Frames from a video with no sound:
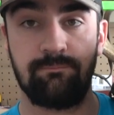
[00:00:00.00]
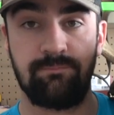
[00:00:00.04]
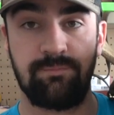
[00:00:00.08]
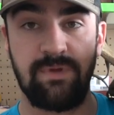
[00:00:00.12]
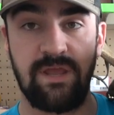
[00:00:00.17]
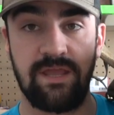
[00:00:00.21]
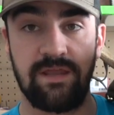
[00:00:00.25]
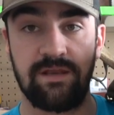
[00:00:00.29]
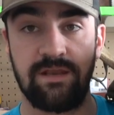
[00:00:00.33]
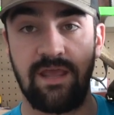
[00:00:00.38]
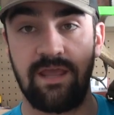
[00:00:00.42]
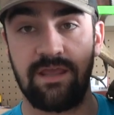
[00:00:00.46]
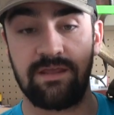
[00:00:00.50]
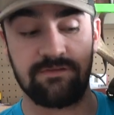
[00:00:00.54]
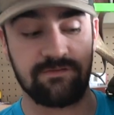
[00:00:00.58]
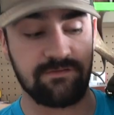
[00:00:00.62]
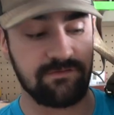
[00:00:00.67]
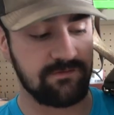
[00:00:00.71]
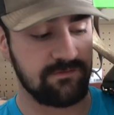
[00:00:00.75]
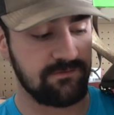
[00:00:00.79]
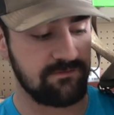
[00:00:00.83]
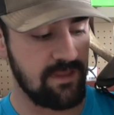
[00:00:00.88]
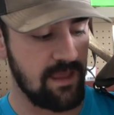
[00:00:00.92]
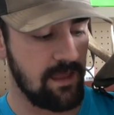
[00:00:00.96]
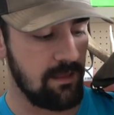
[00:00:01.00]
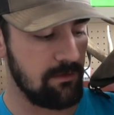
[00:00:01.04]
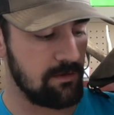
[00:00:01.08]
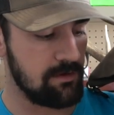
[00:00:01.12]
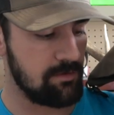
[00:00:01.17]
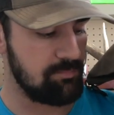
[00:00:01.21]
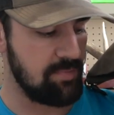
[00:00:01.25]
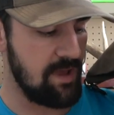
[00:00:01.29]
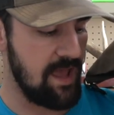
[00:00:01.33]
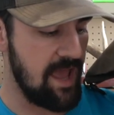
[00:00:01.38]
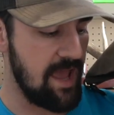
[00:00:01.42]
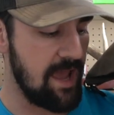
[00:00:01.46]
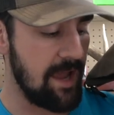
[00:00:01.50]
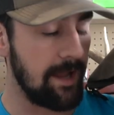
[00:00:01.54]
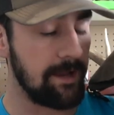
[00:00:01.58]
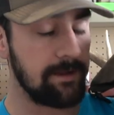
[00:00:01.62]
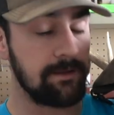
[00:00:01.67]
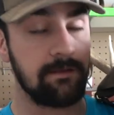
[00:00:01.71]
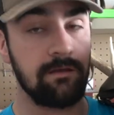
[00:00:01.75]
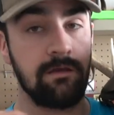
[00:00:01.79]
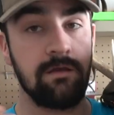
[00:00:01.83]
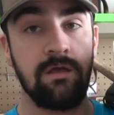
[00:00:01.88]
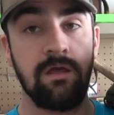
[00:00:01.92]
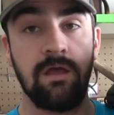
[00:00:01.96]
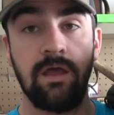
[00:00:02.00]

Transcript: been a stellar pack.